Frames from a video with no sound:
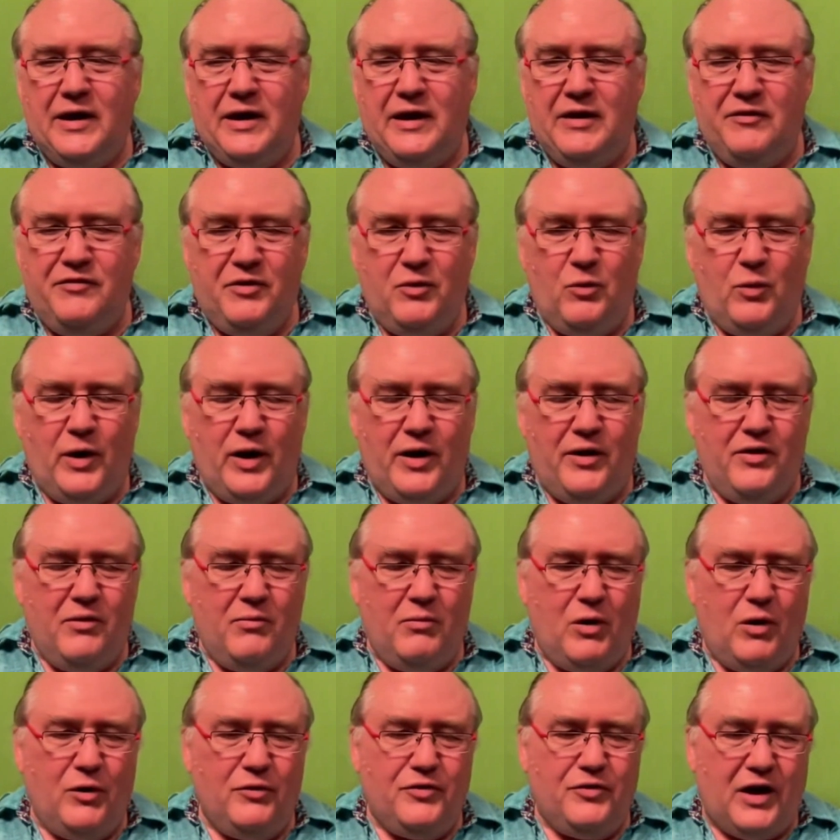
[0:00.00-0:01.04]
even when the
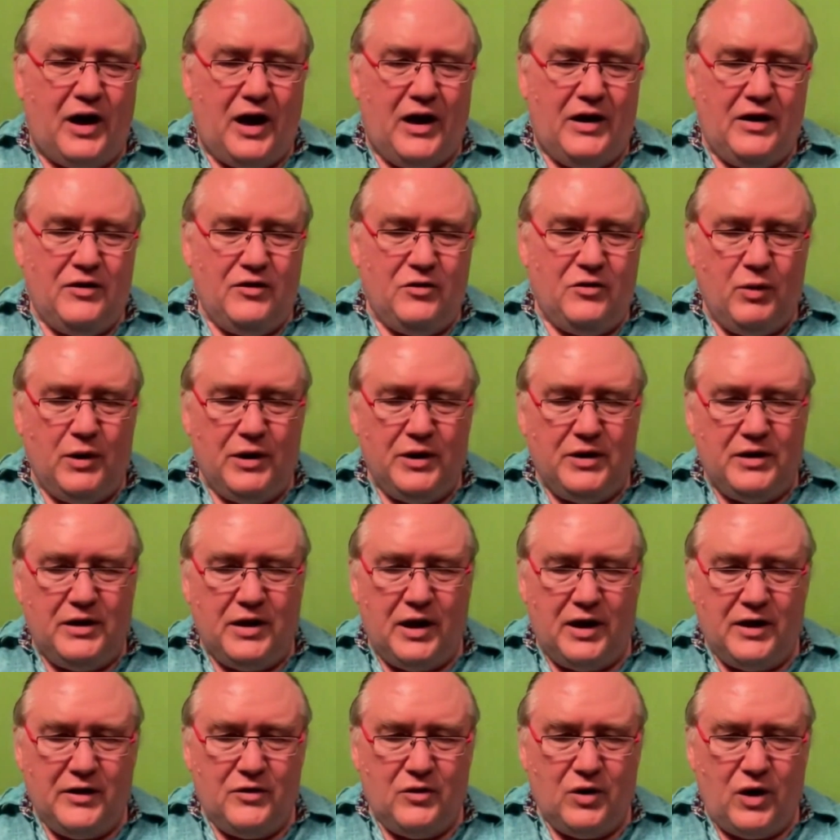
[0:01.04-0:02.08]
most islands were
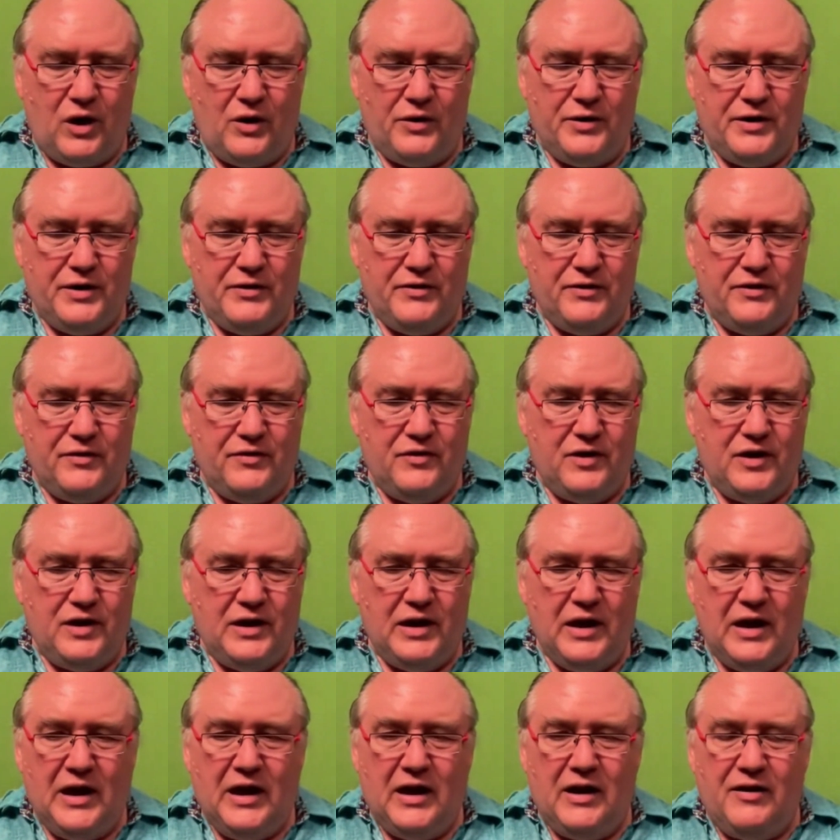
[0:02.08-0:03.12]
done drowned in the sea.
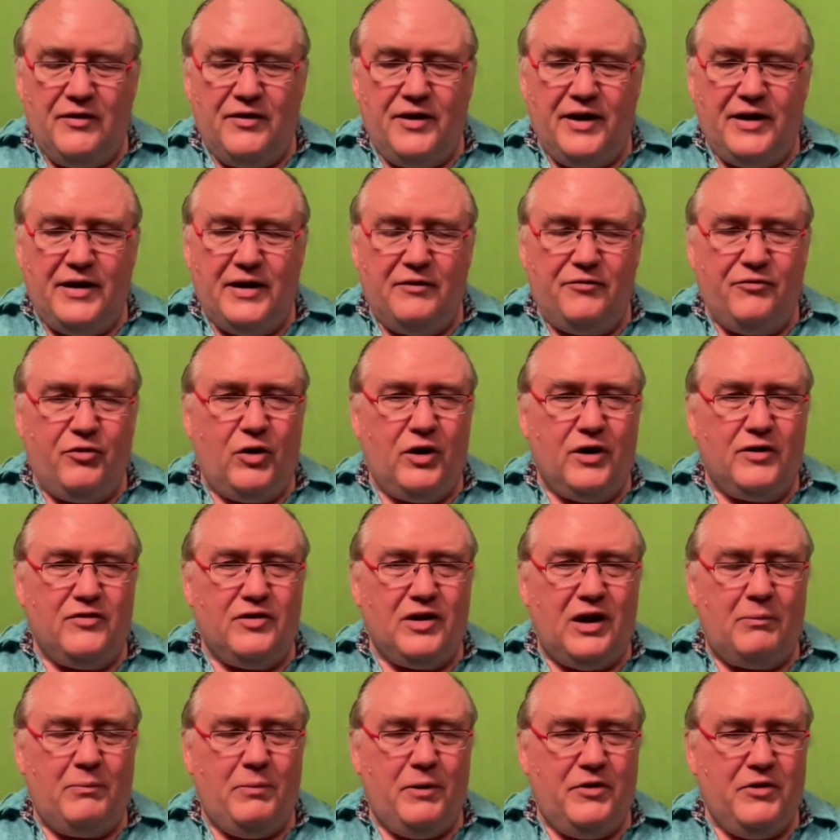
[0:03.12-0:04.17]
They did, for
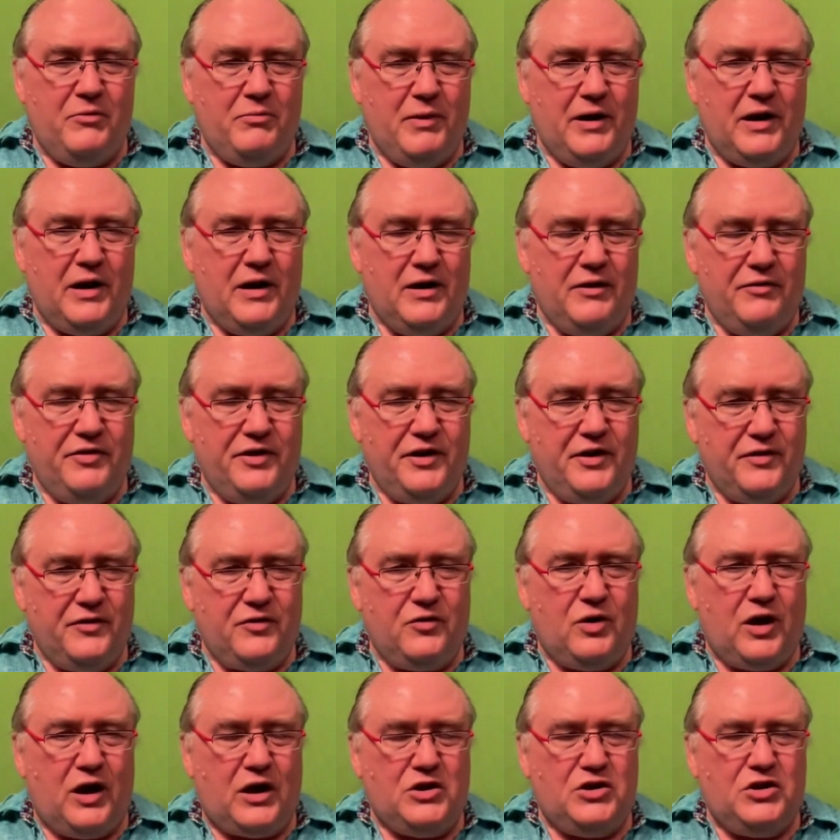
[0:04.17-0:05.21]
example, the megalithic
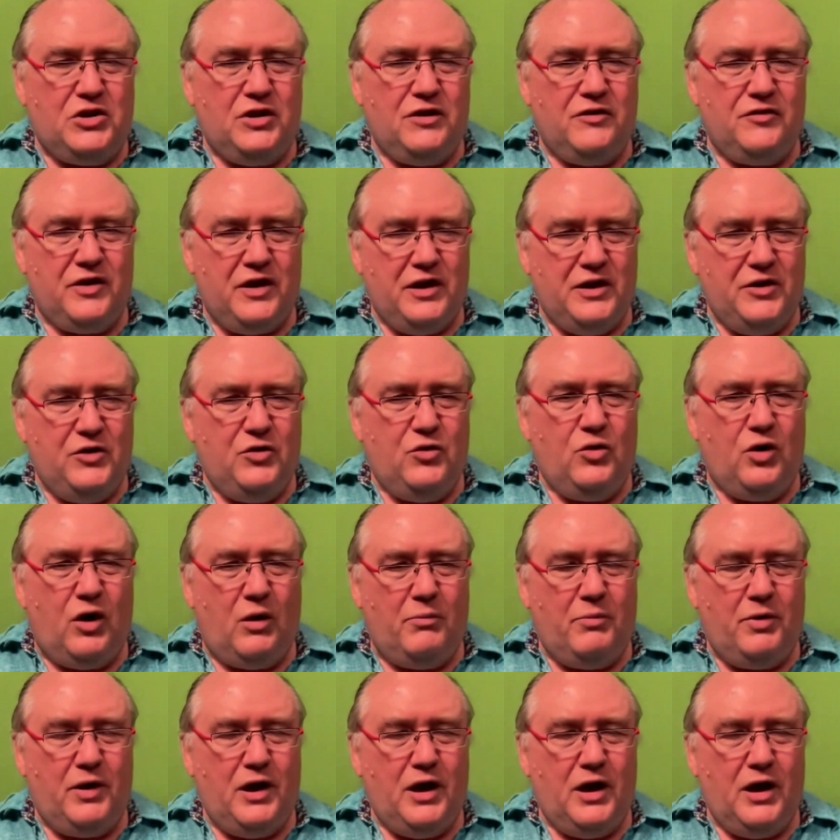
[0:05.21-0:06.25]
structures in Europe,
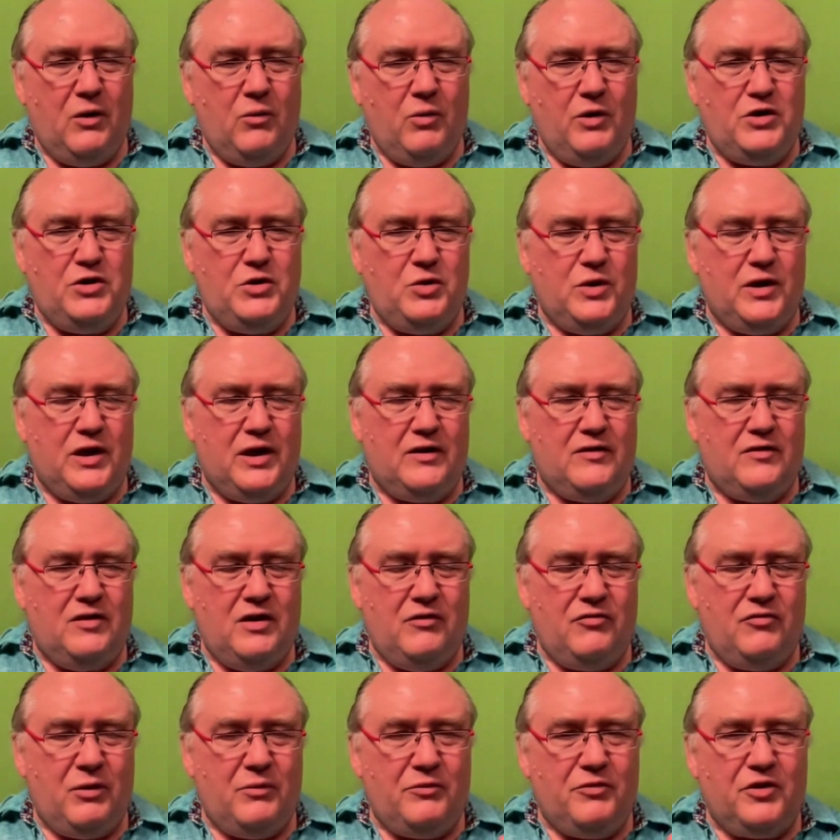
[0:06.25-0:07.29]
which you can see
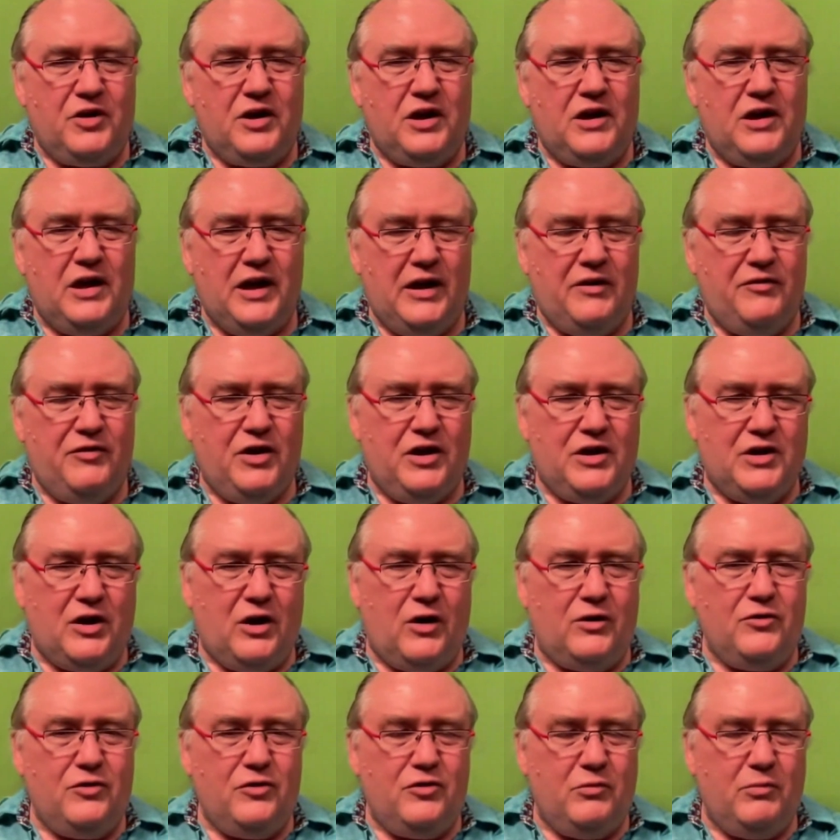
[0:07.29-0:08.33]
from Scandinavia
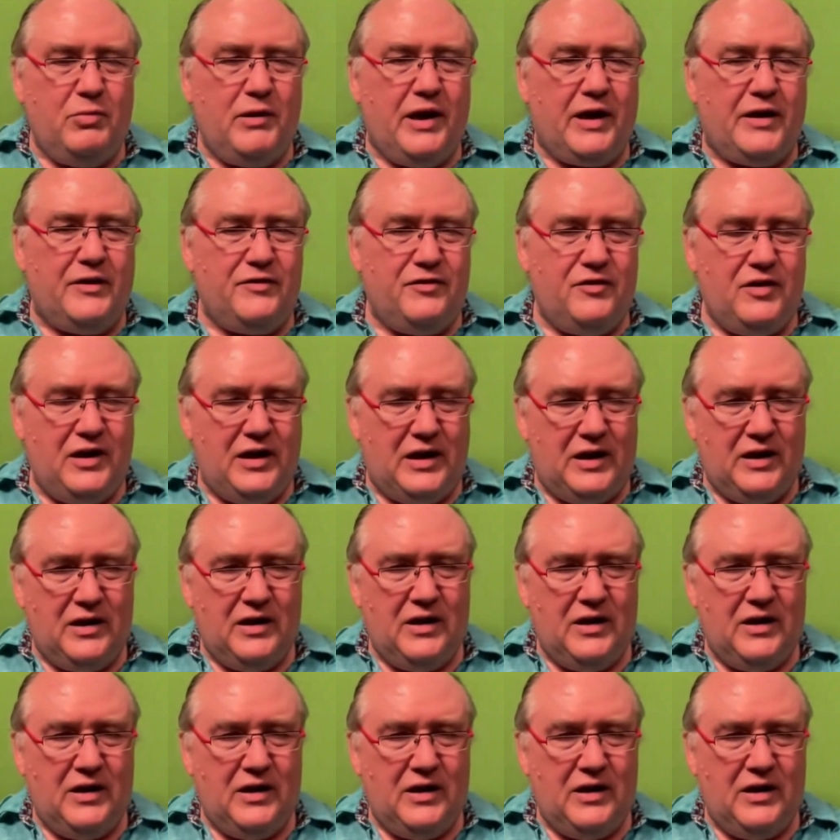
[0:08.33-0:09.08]
down to the Black Sea.